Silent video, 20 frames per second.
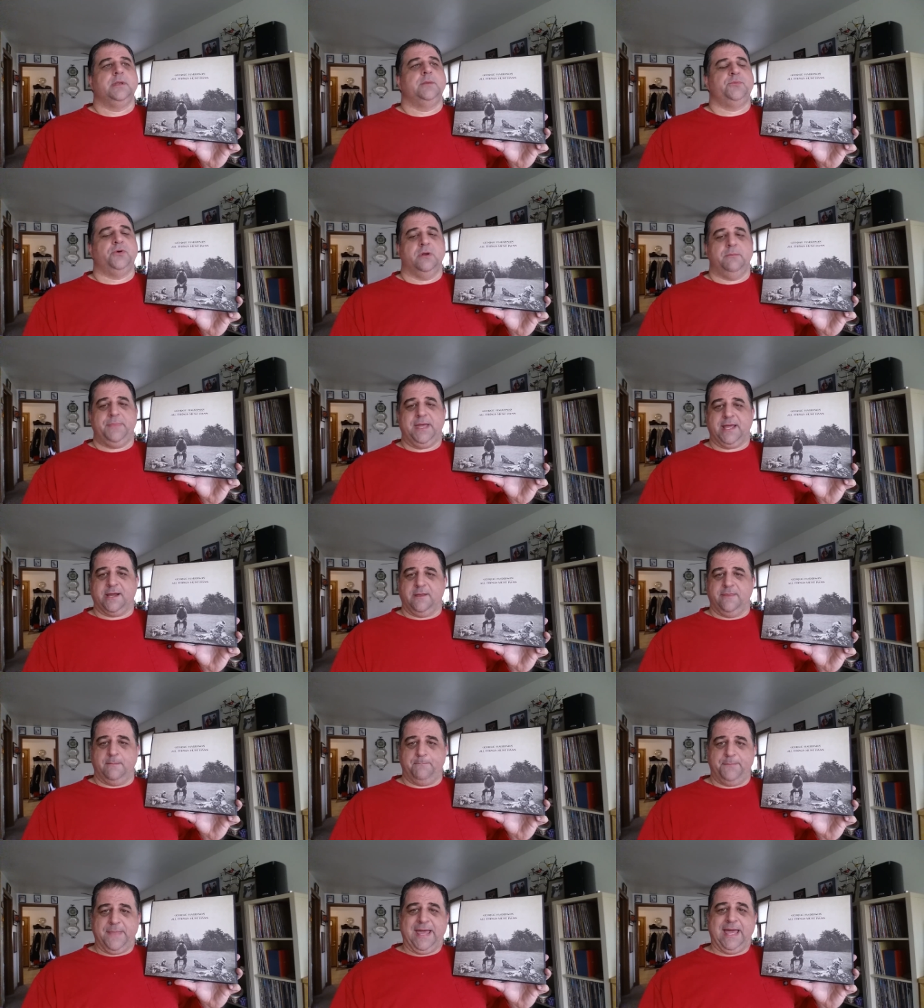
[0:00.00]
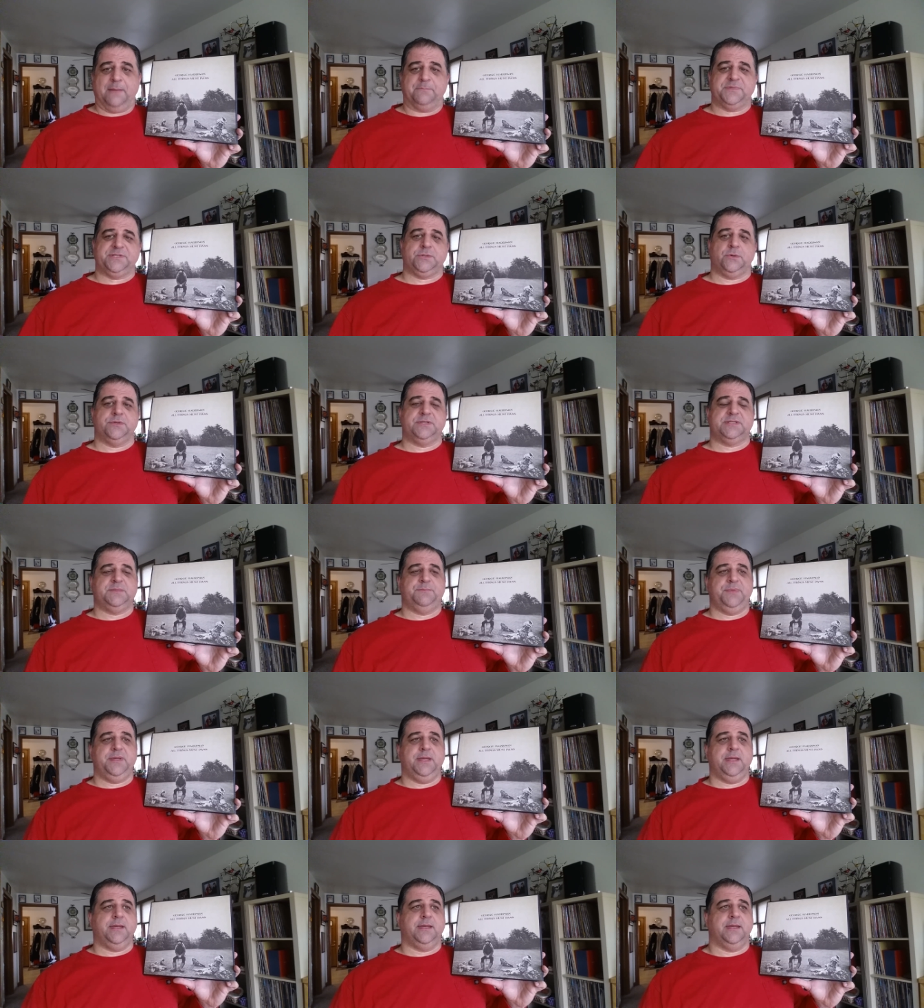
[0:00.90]
He put him back on the map, so to
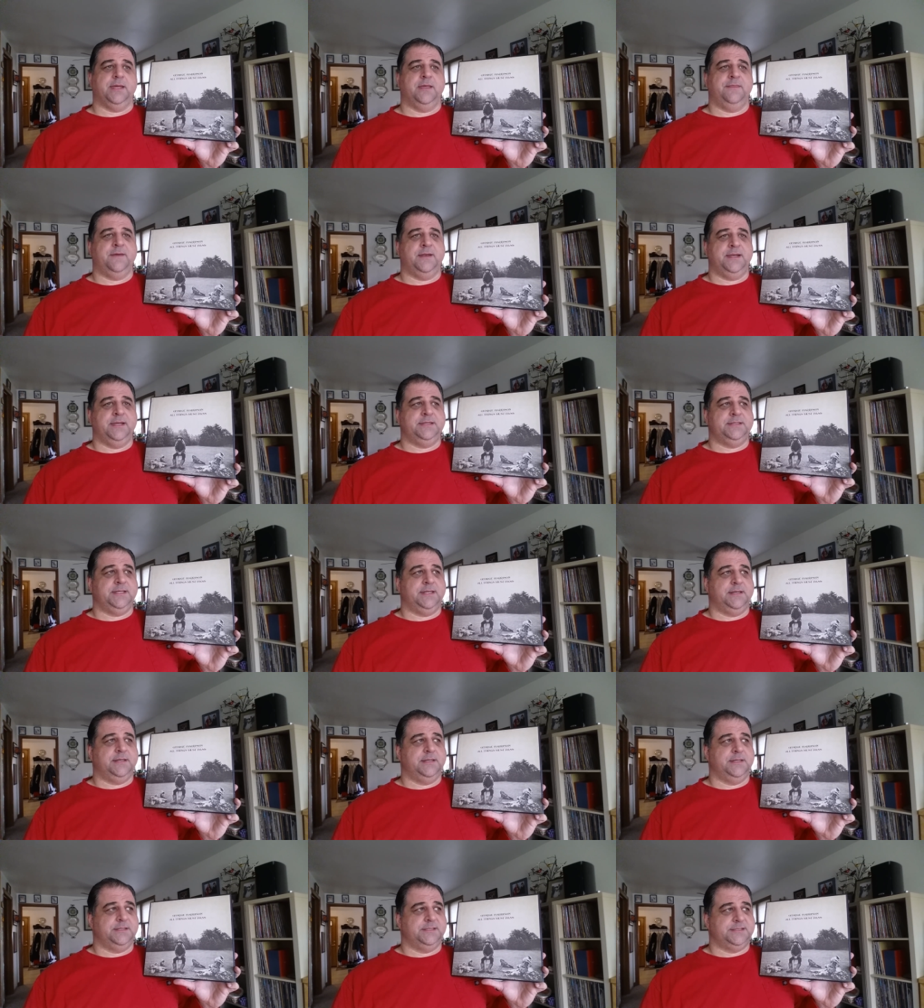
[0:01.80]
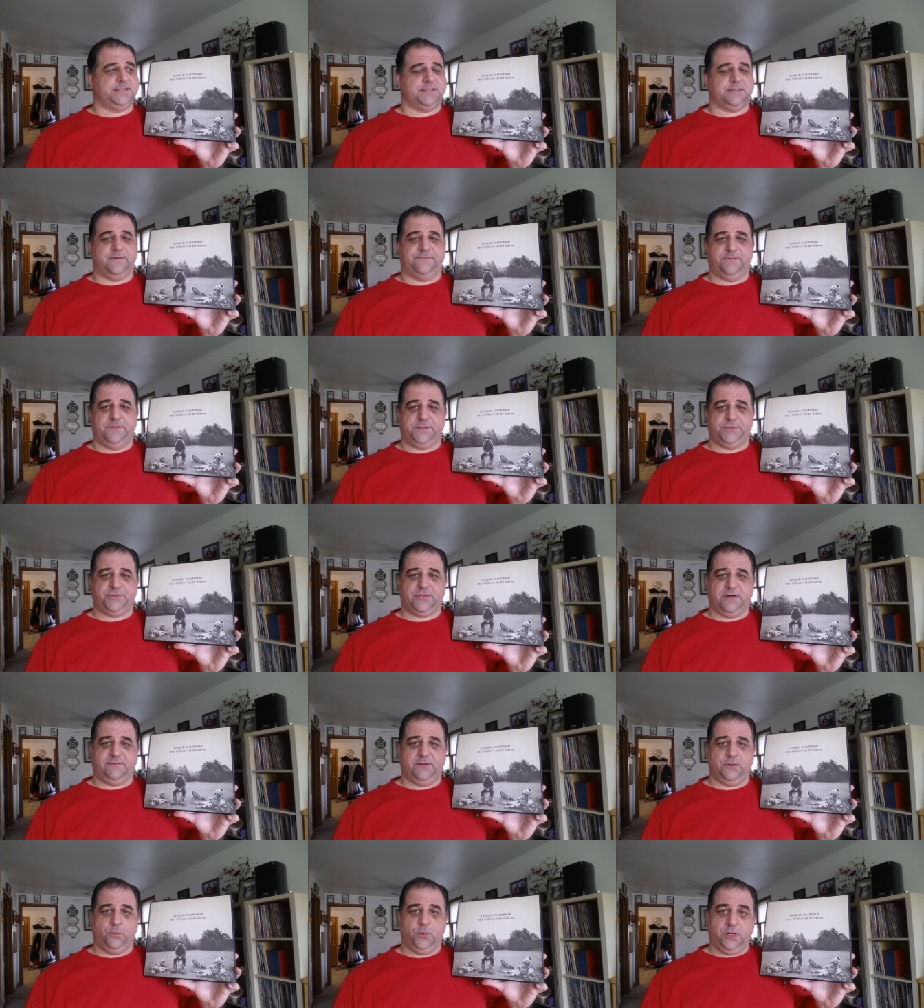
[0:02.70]
speak, and then he did his stuff with the
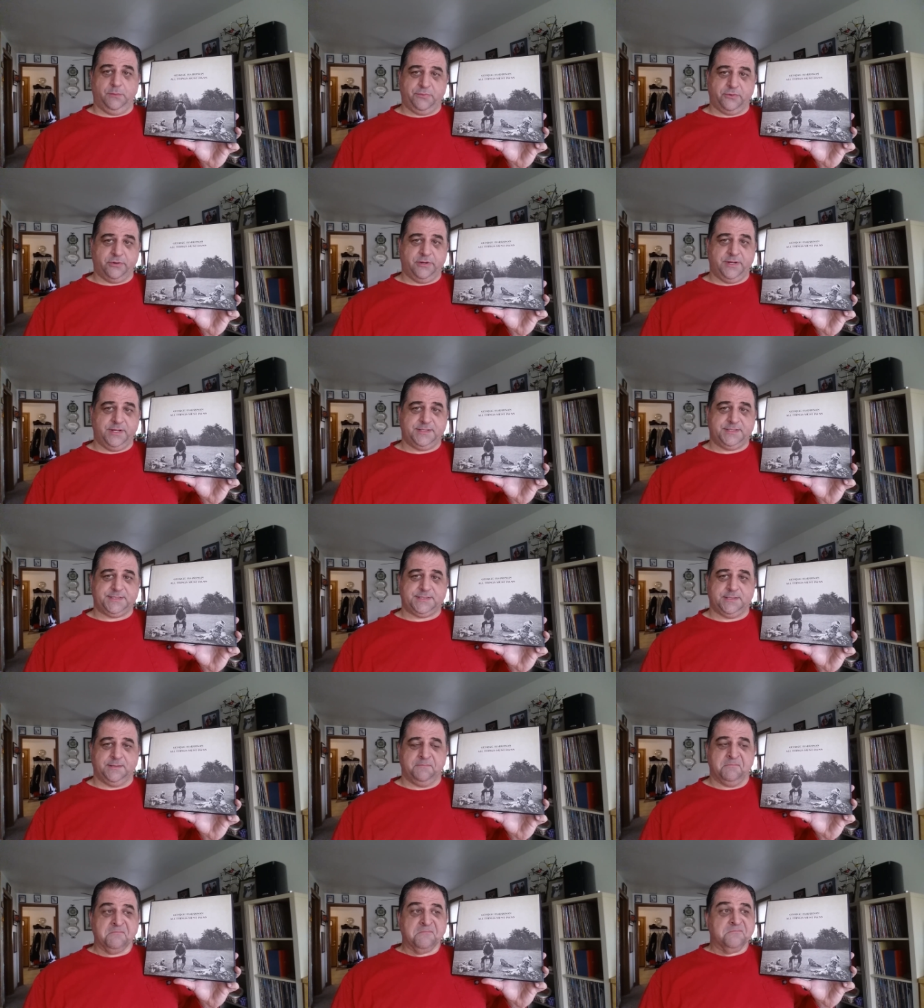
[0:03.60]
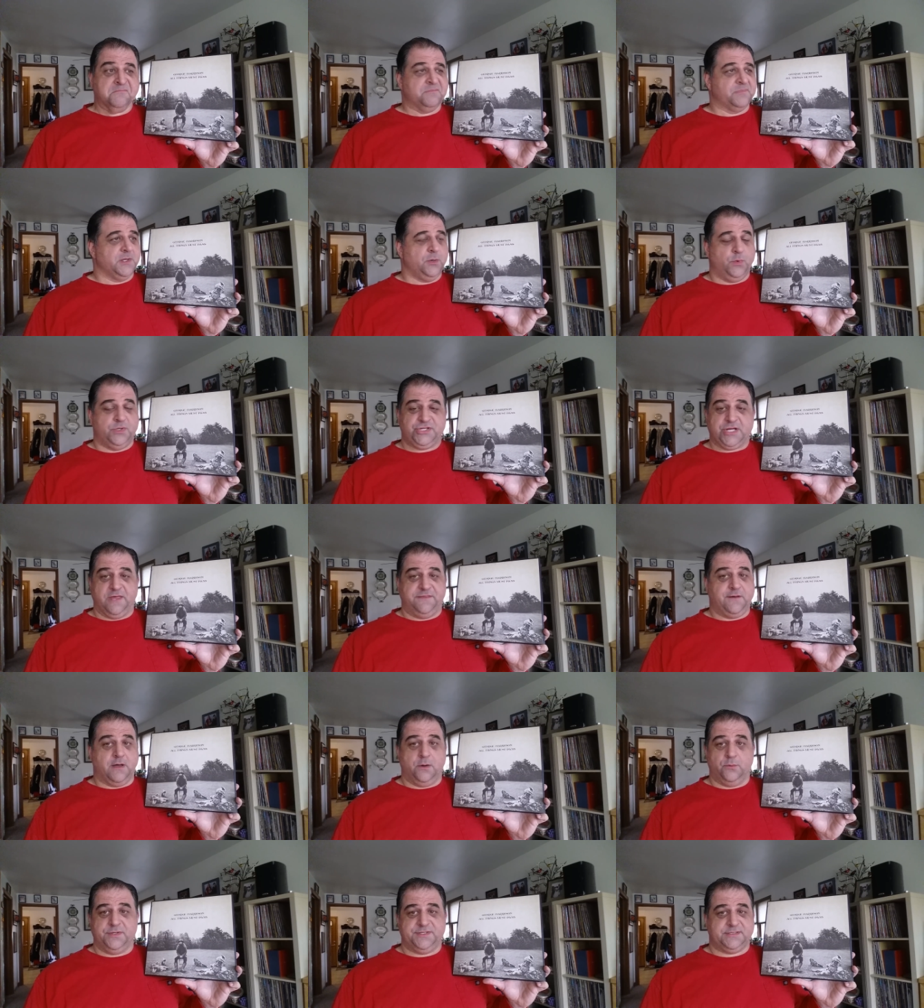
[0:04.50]
Traveling Wilburys, which I
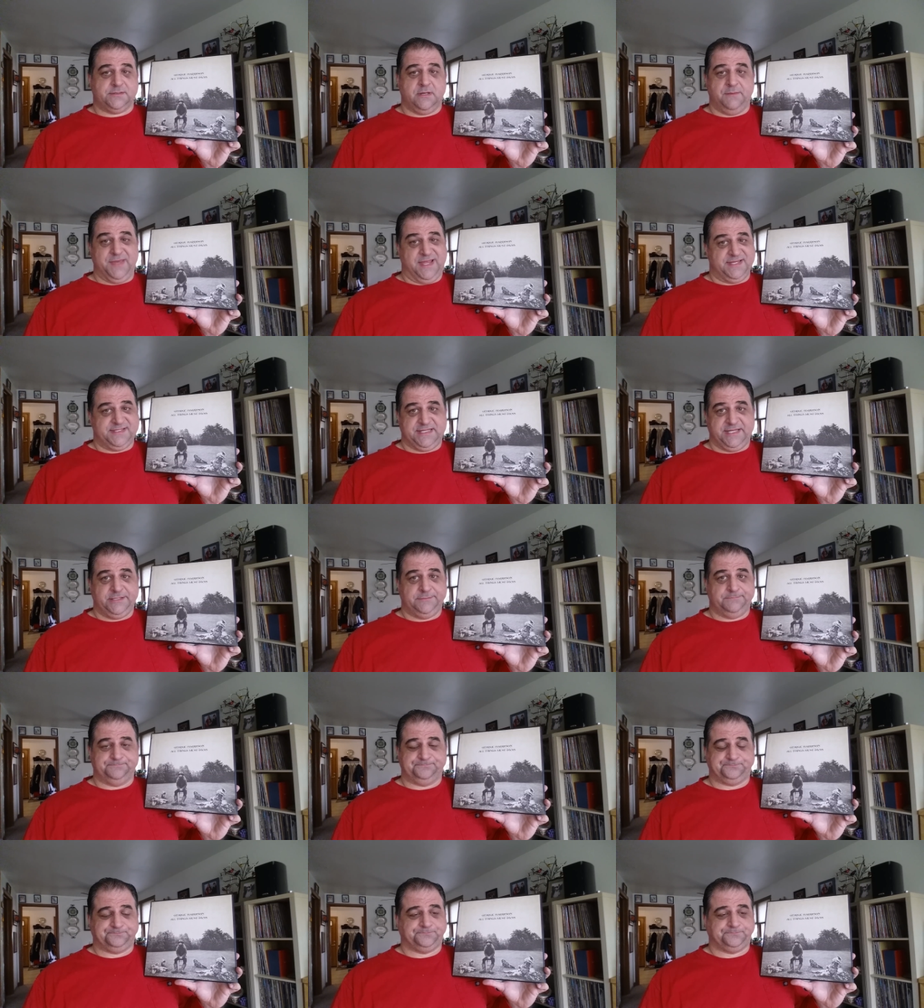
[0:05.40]
thought was amazing.